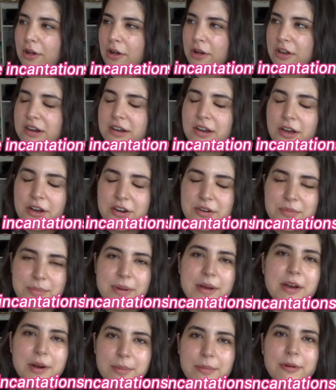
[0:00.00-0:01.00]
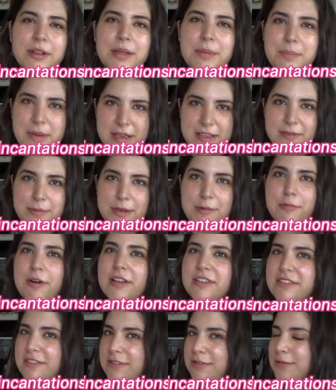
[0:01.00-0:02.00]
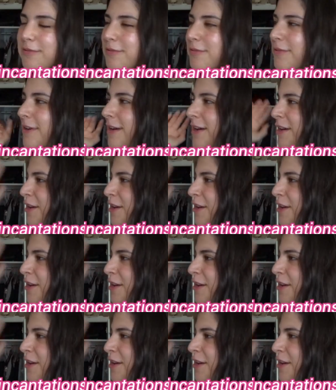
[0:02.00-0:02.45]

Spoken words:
unbearable. It makes me want to